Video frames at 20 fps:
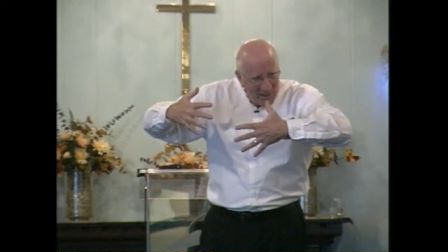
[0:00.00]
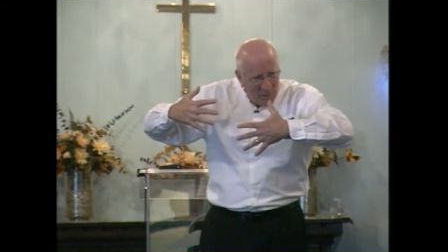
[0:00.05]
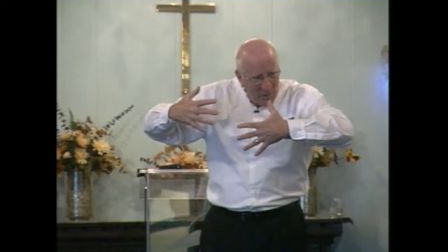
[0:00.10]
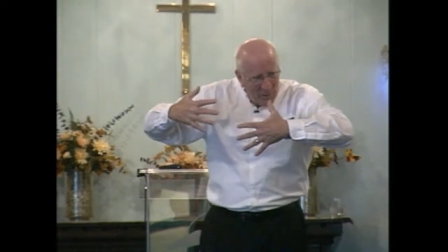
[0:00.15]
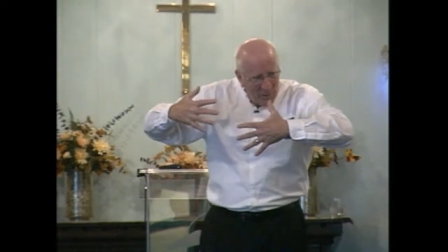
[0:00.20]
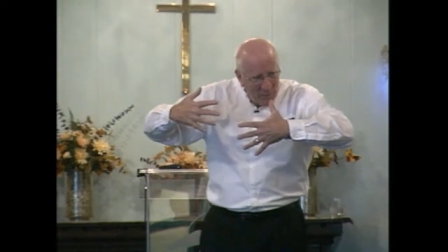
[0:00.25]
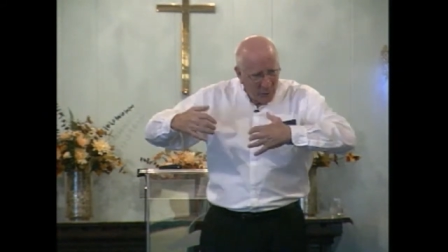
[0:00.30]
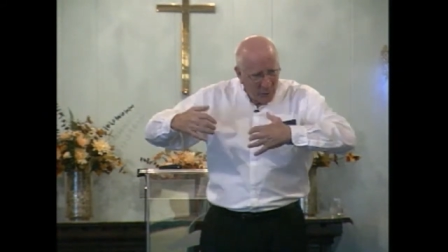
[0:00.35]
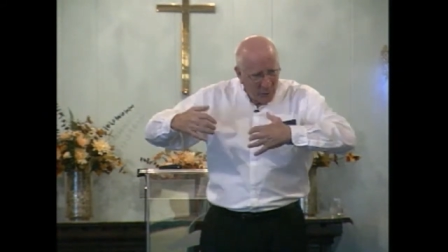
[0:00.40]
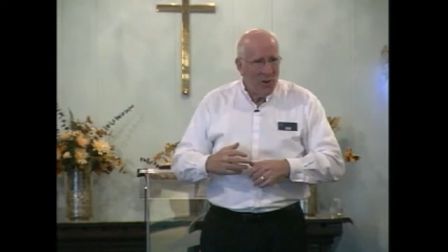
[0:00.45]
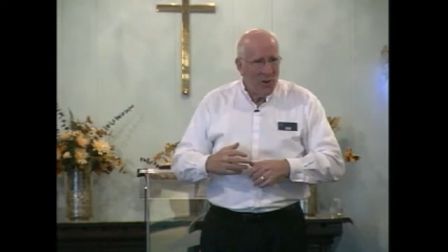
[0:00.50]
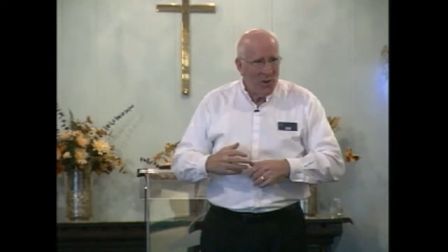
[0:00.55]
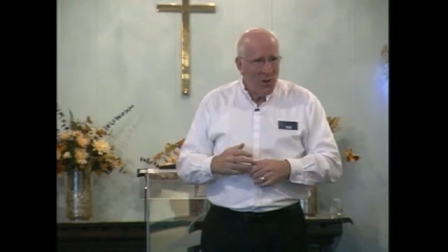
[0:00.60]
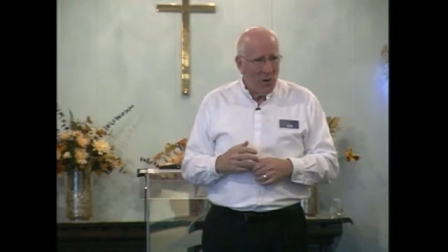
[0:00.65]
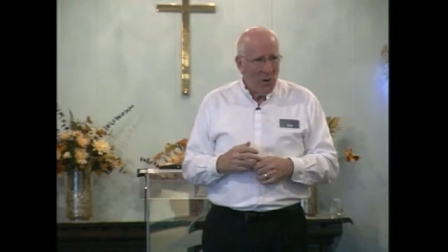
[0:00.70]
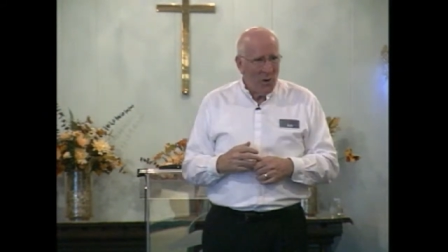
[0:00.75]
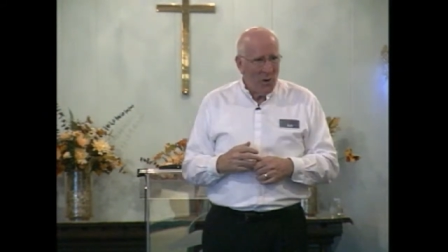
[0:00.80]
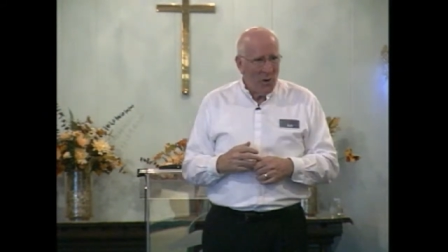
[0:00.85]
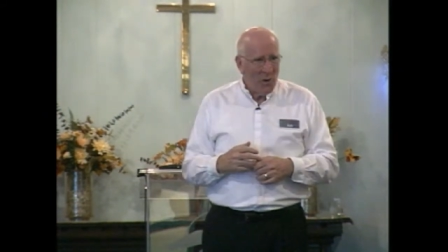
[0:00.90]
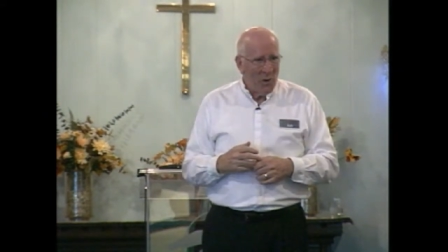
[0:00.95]
for
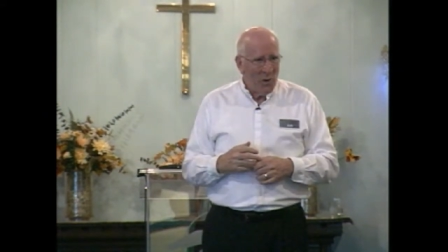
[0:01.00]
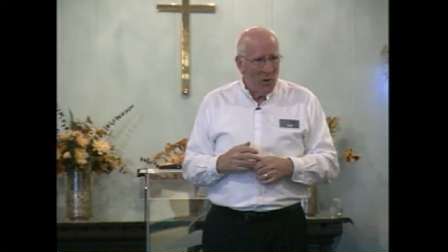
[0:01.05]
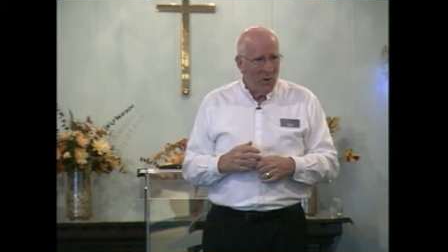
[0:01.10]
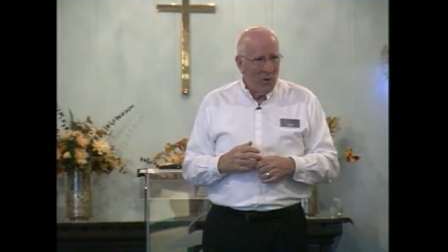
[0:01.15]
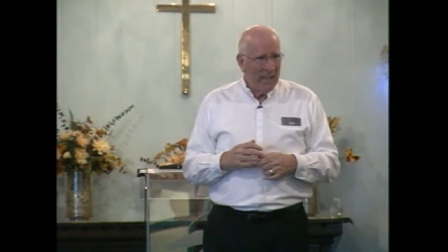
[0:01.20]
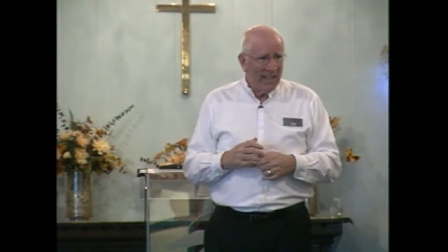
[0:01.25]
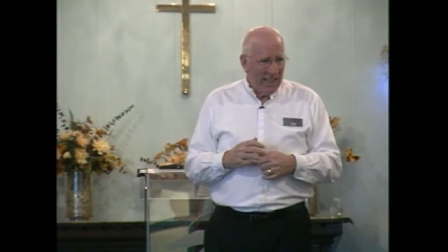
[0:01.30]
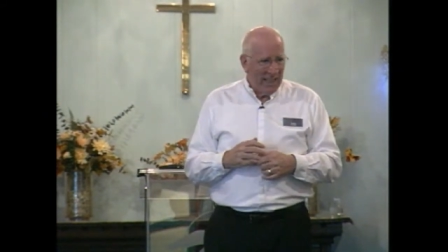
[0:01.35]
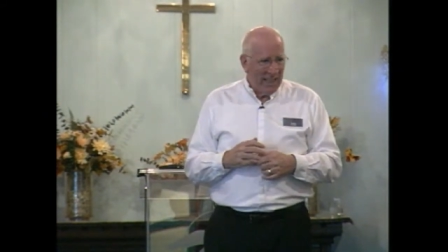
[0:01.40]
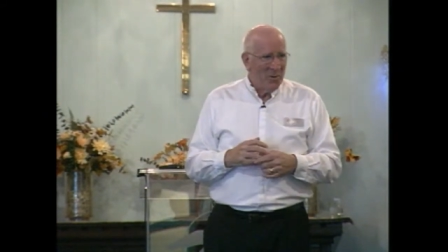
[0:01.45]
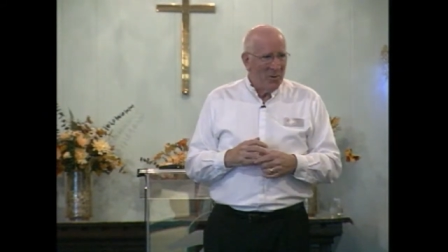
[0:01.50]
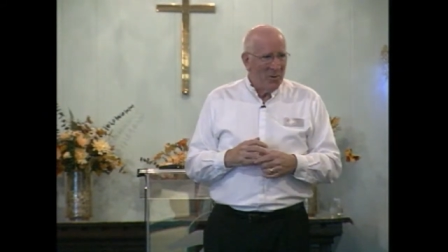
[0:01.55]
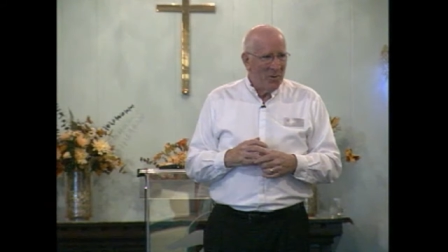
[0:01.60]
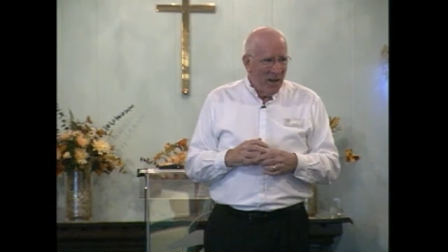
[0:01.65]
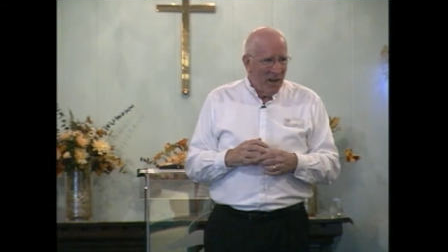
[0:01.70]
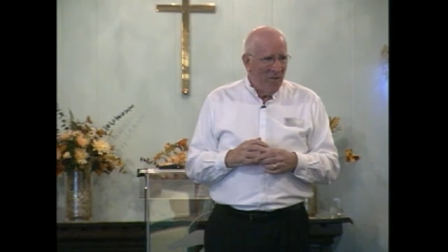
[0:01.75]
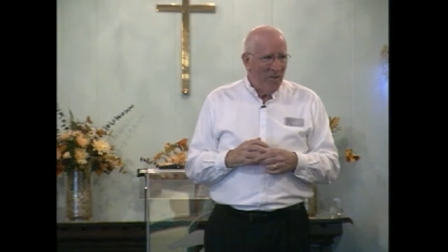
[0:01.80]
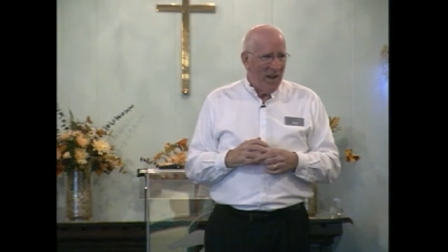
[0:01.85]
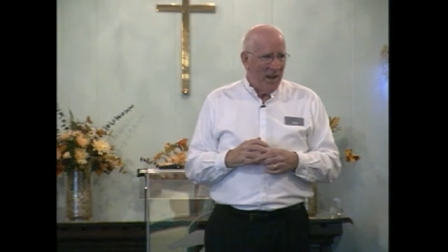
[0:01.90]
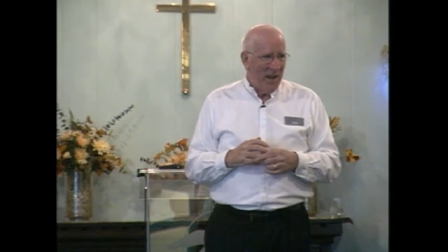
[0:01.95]
you, get
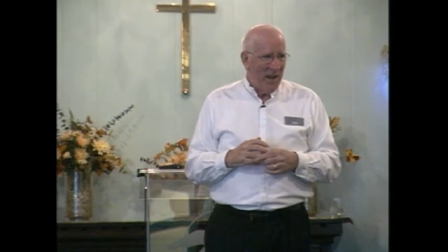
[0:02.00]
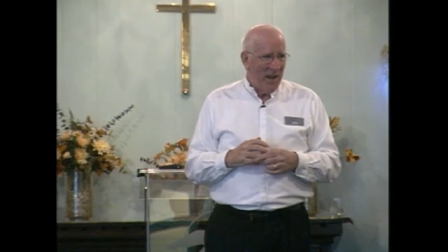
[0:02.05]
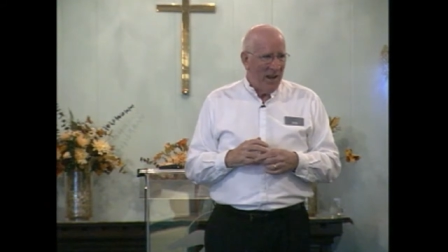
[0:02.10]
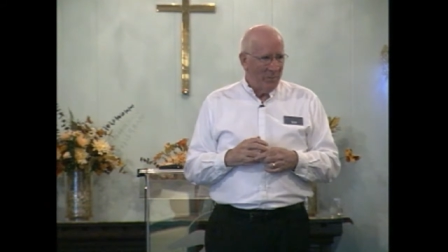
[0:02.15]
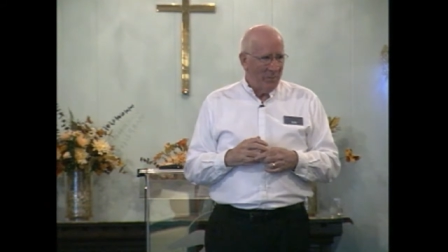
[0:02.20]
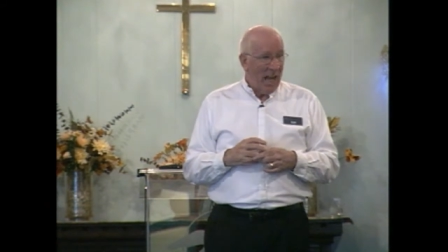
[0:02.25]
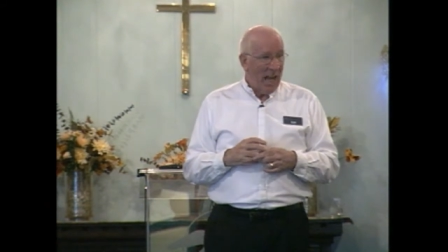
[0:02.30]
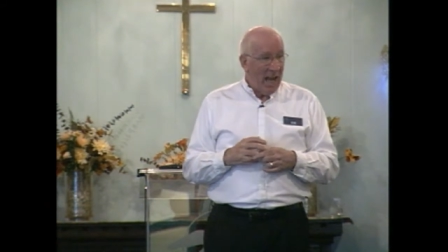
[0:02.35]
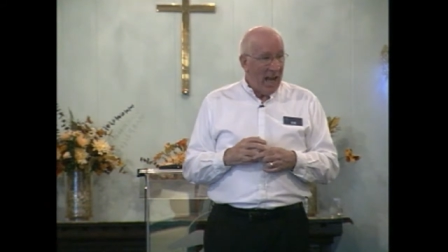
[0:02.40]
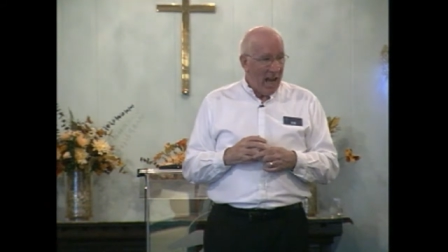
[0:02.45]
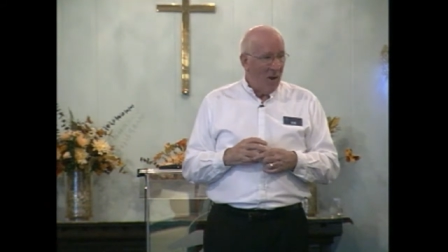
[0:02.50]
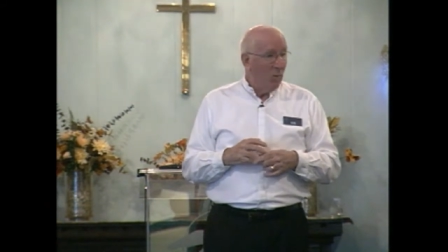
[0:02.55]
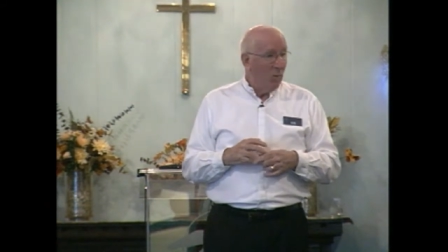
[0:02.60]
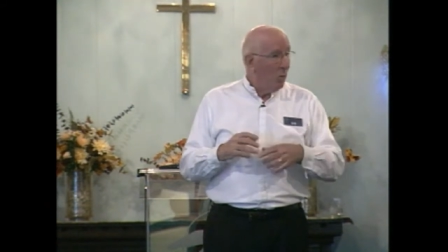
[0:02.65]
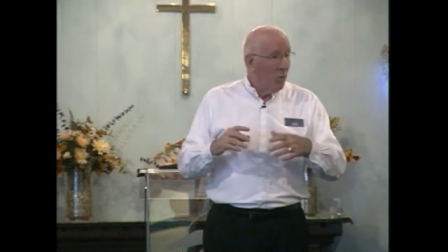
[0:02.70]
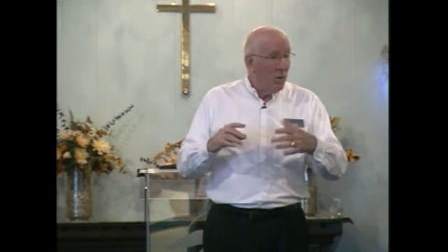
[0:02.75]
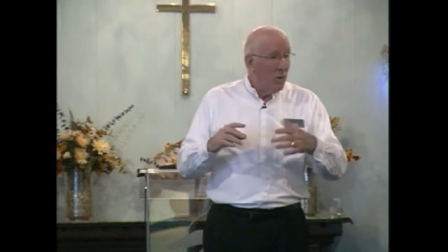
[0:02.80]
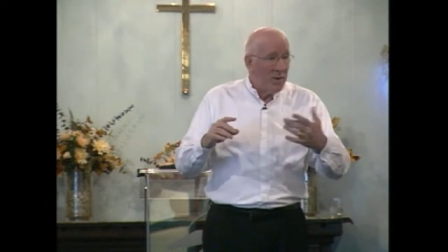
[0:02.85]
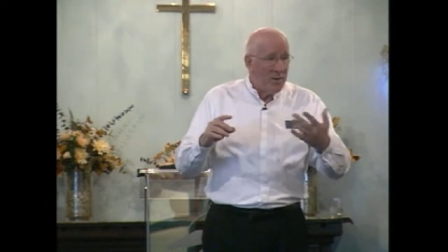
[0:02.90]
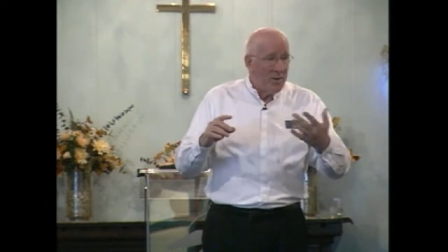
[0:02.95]
rid of it. How?
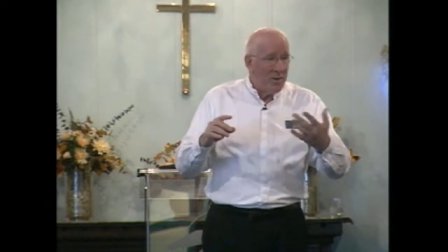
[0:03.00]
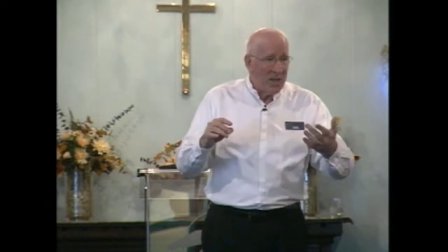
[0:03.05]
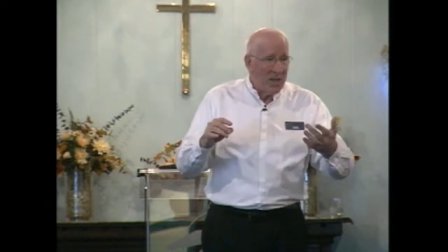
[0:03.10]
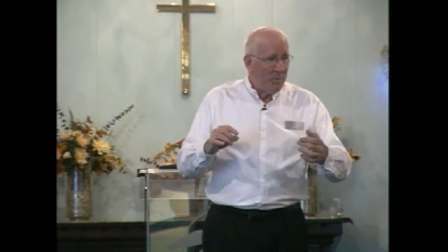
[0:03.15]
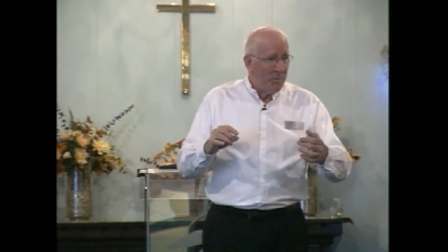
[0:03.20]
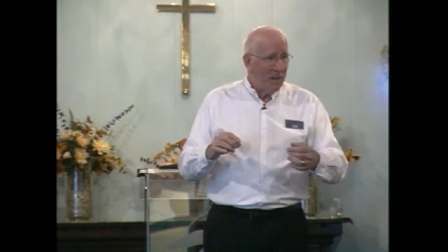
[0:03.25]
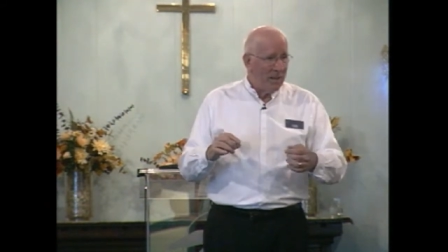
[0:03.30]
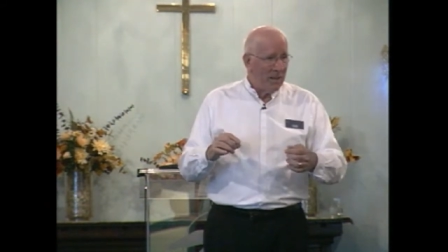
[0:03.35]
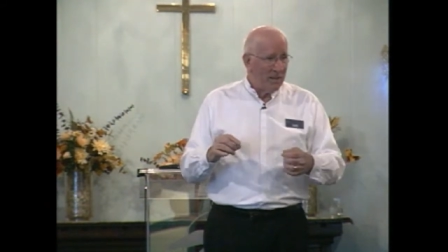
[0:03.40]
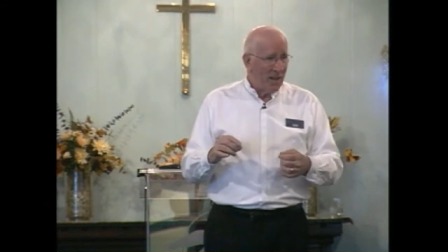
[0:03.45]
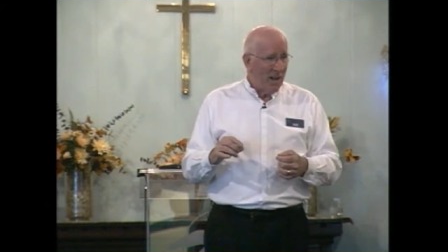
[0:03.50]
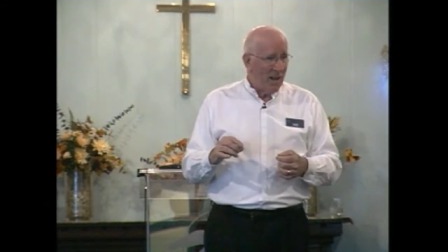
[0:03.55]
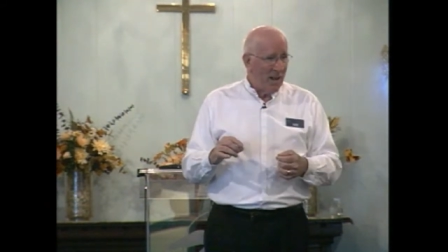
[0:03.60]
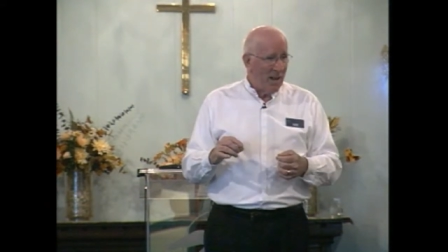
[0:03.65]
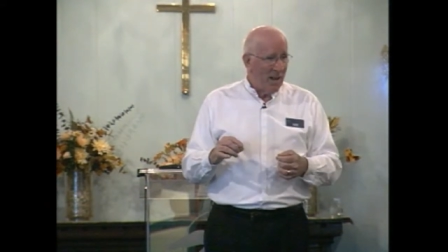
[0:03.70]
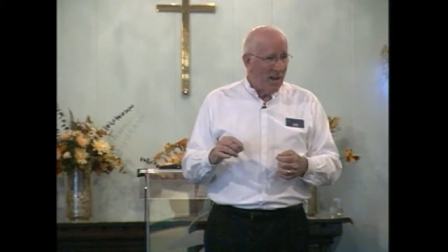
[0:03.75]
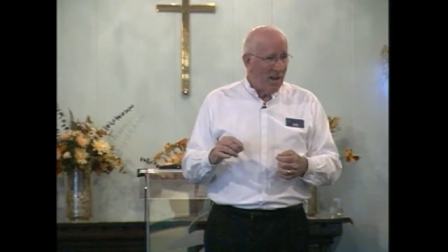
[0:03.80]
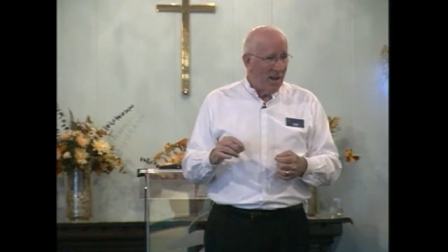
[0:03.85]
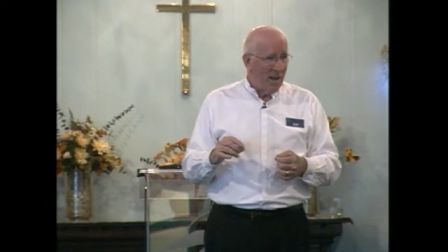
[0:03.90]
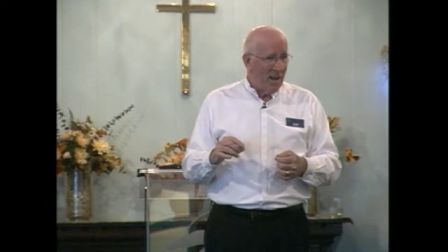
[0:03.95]
One step at a
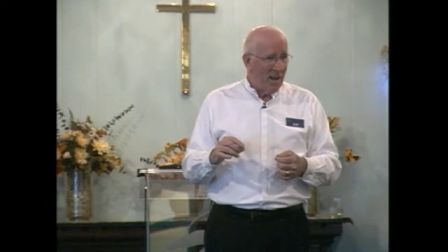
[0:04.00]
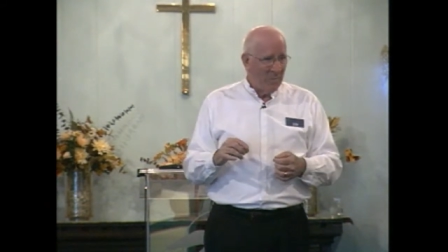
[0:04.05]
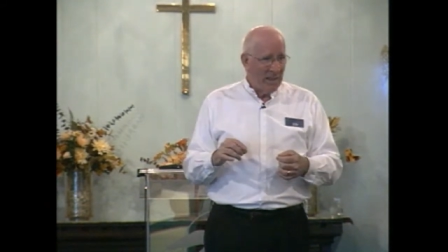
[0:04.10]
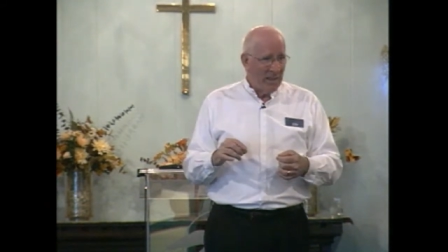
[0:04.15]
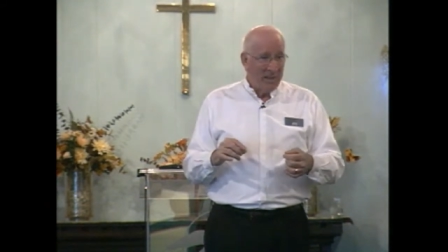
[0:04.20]
time.